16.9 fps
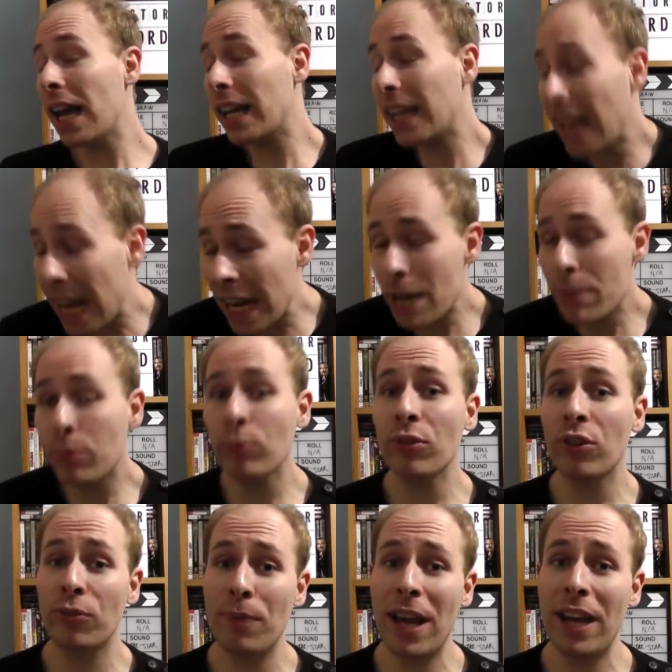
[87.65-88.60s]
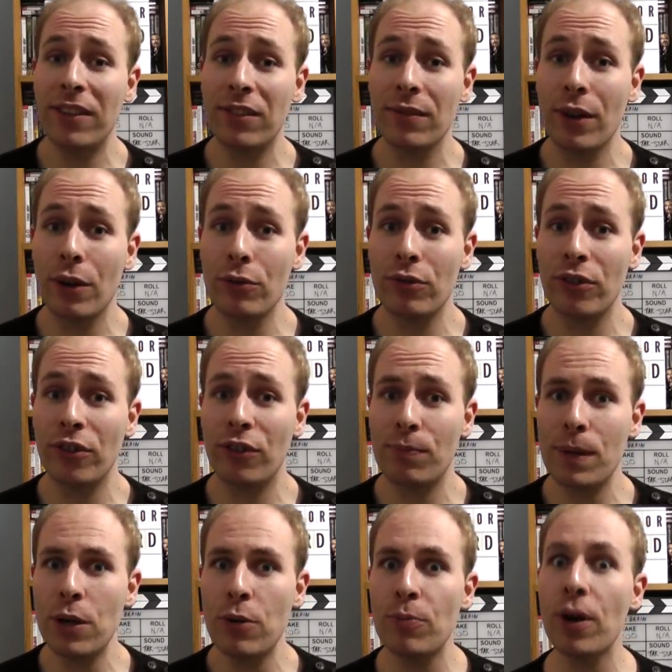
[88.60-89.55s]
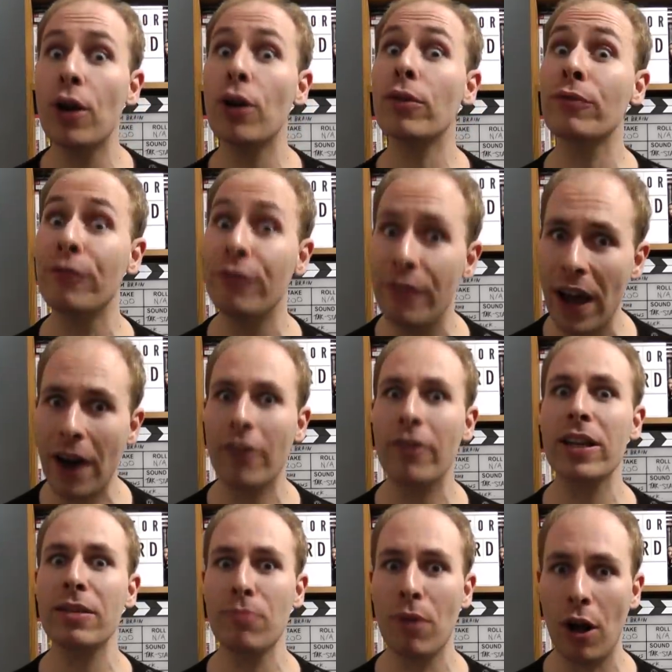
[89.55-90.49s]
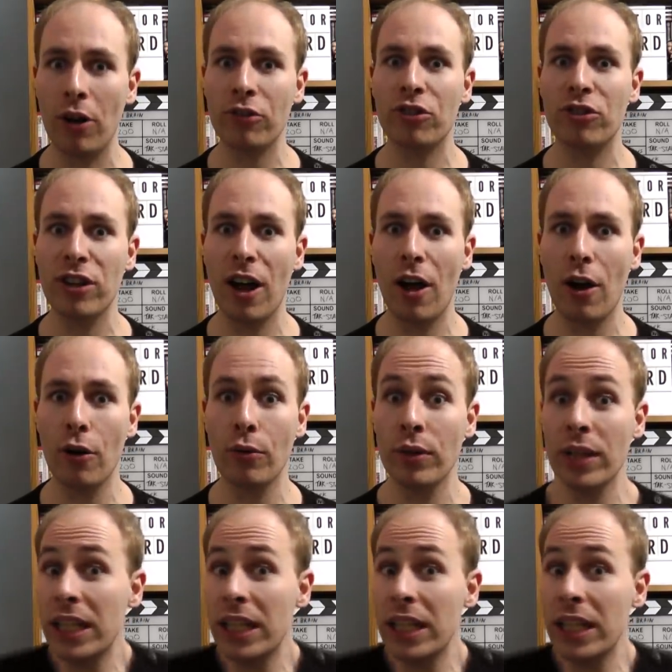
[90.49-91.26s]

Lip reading: And Abrams has made his devotion to Spielberg very much known.